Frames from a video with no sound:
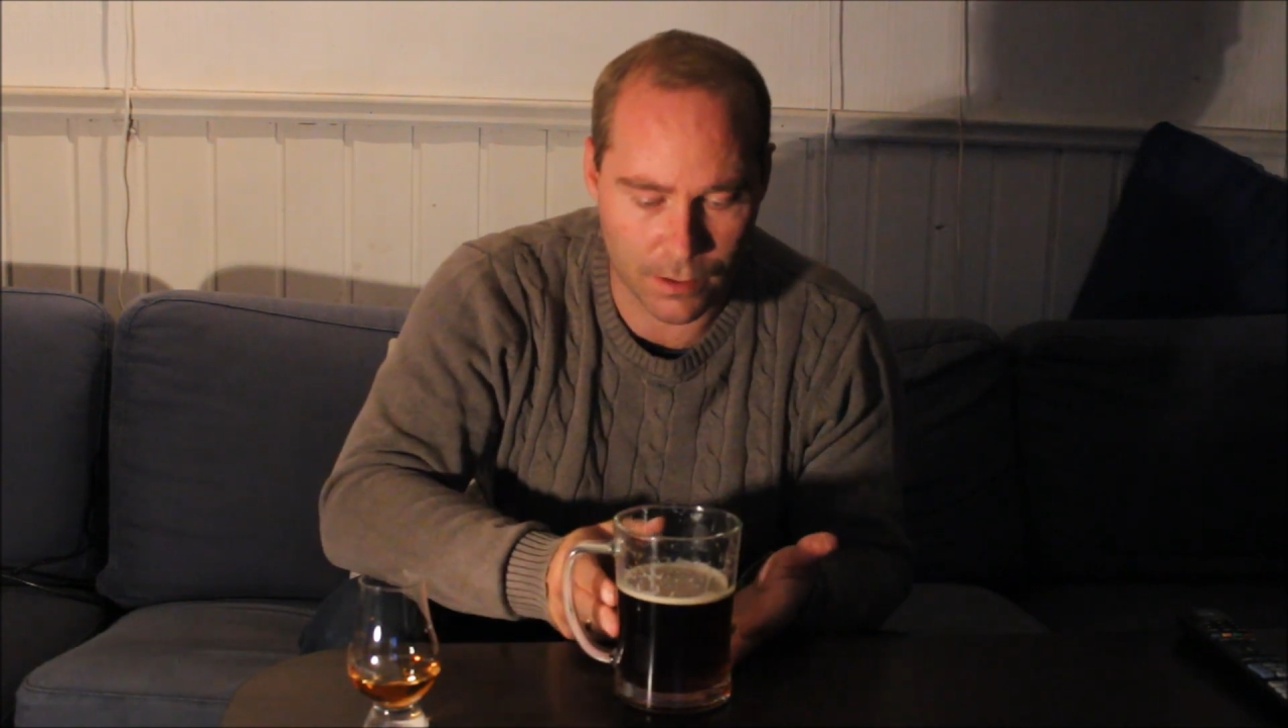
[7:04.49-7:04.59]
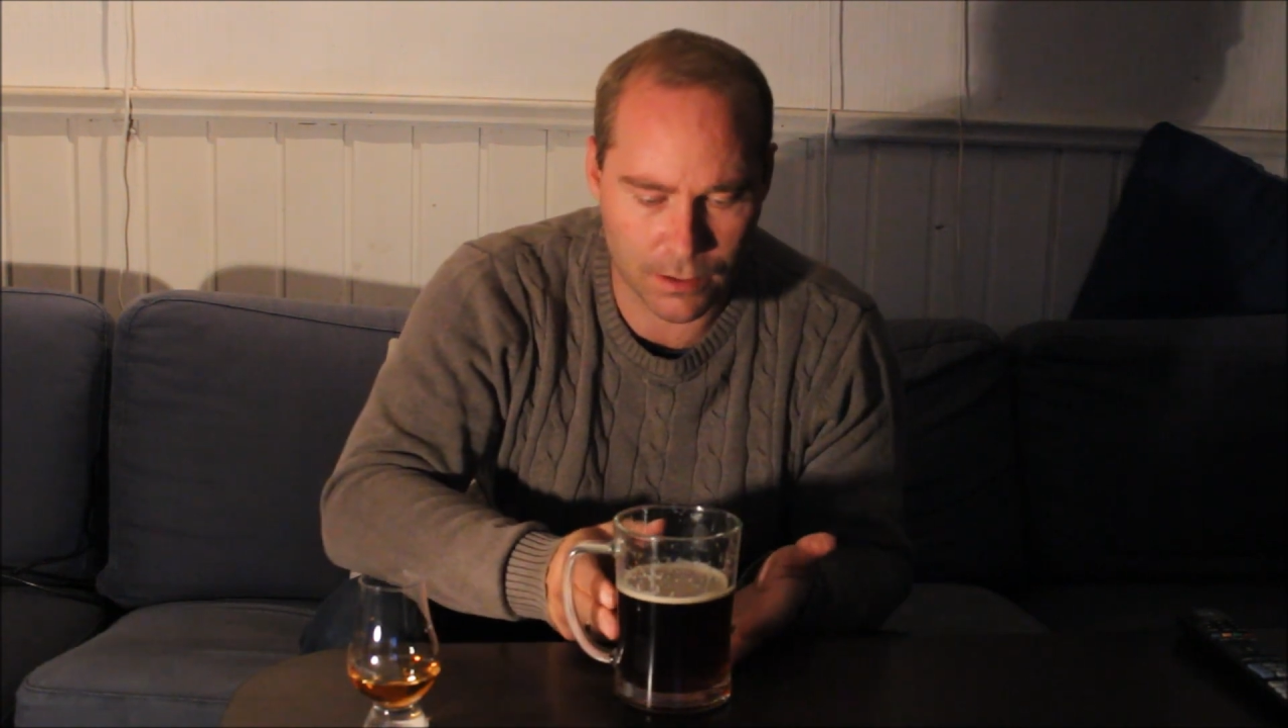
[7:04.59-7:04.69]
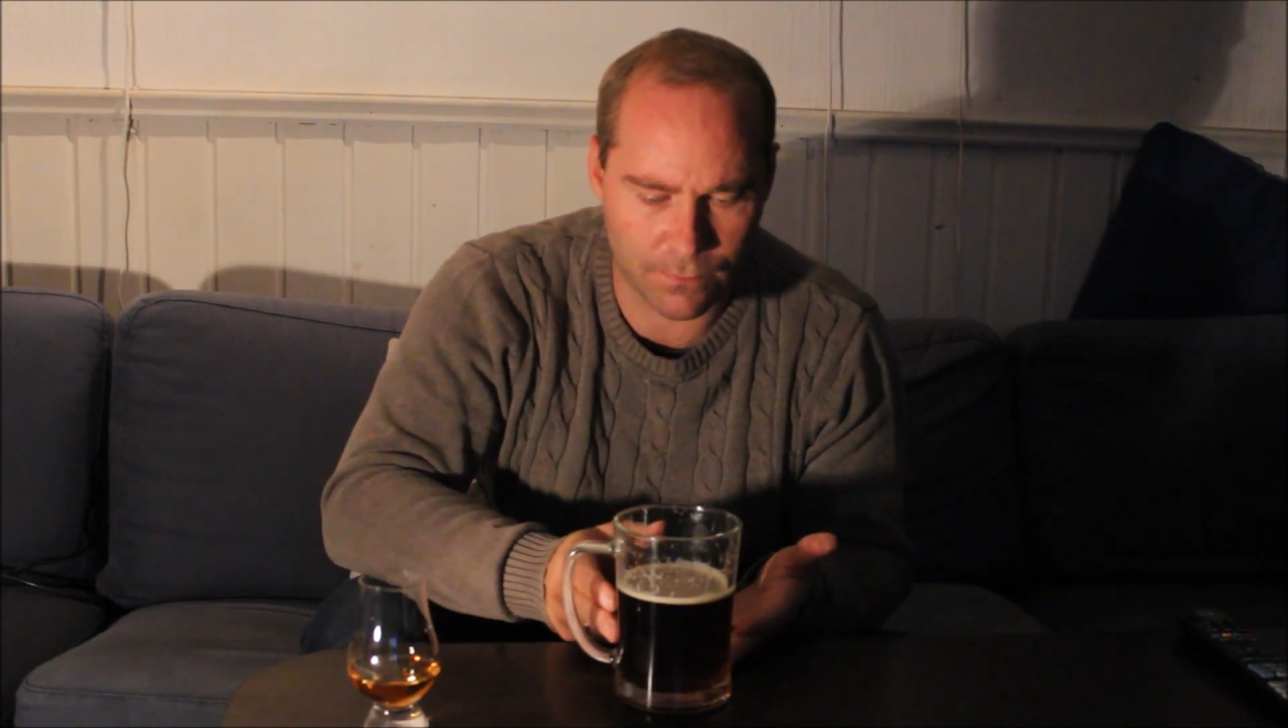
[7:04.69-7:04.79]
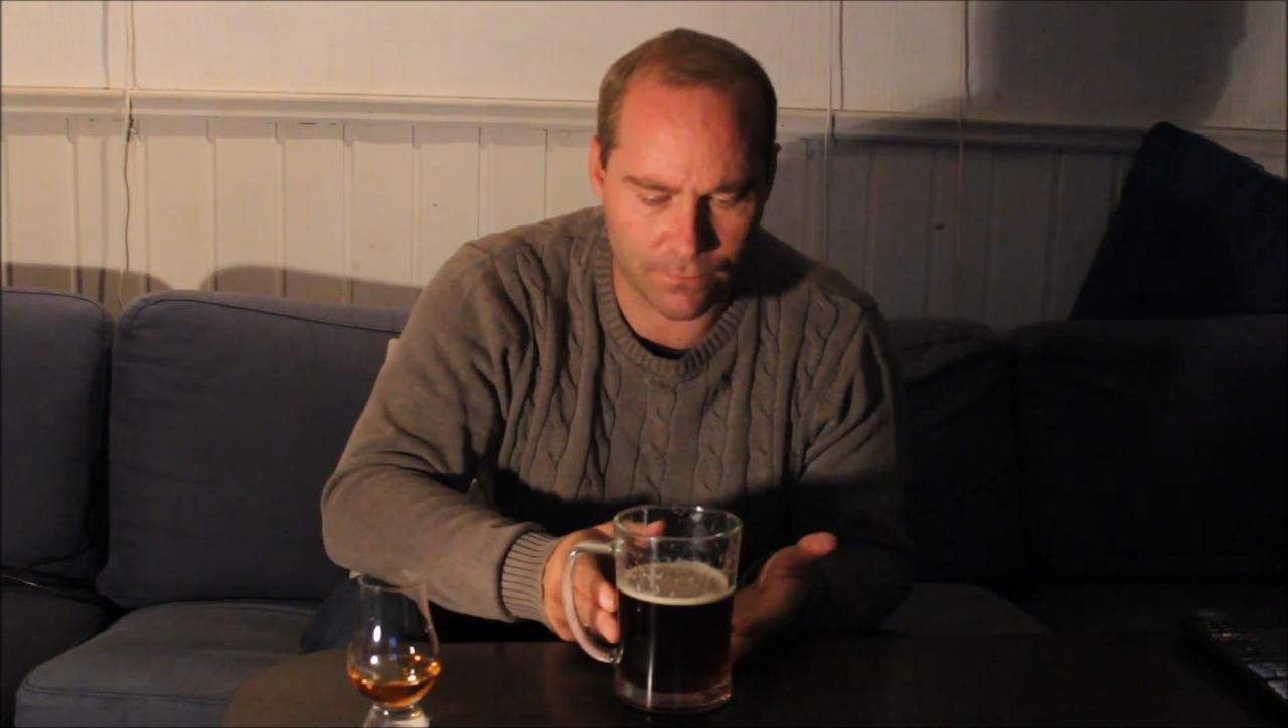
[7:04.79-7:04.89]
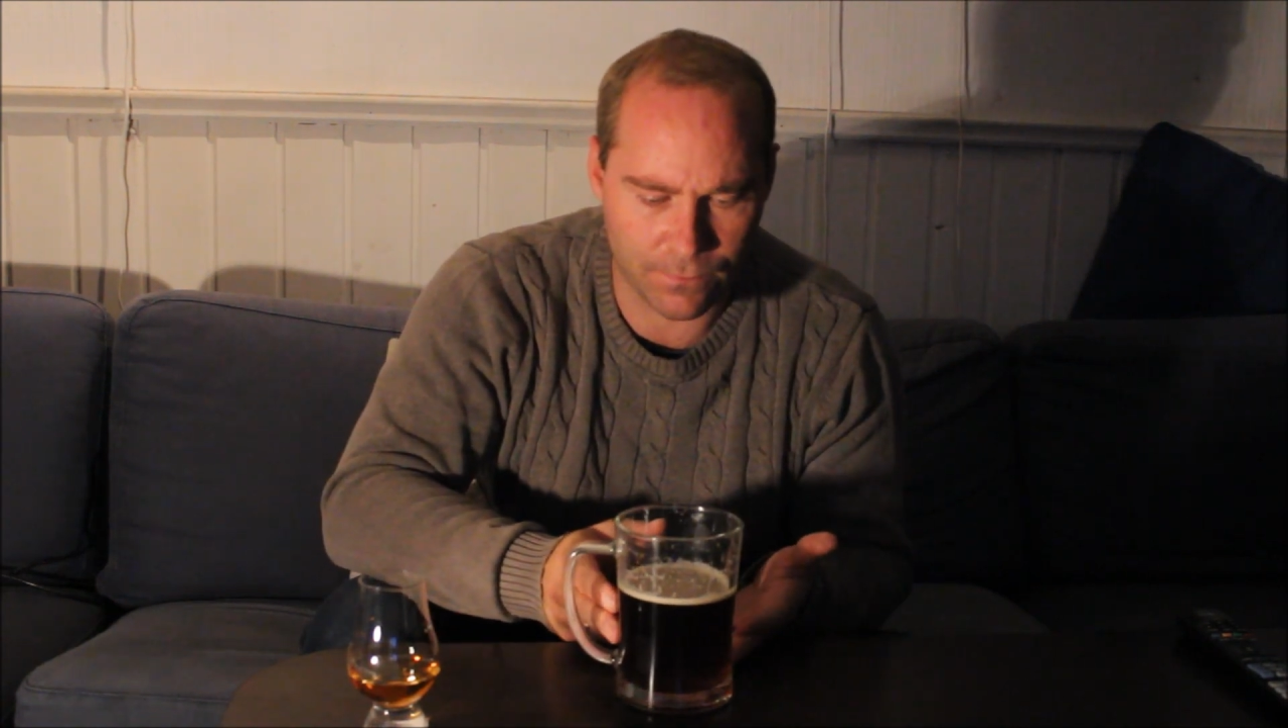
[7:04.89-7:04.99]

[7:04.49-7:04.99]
It's